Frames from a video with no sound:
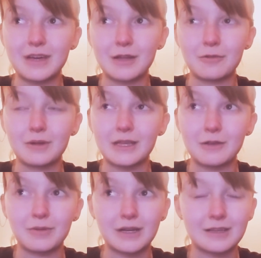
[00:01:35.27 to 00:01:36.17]
I
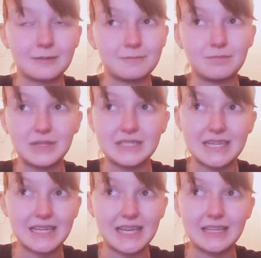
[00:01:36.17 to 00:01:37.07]
really want to be
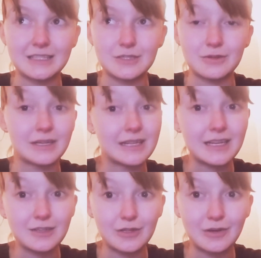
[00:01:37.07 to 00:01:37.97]
dedicated to it. And
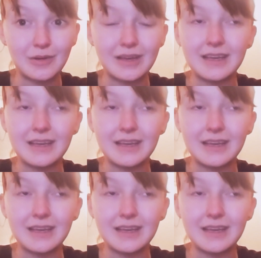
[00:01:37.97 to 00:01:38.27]
I do.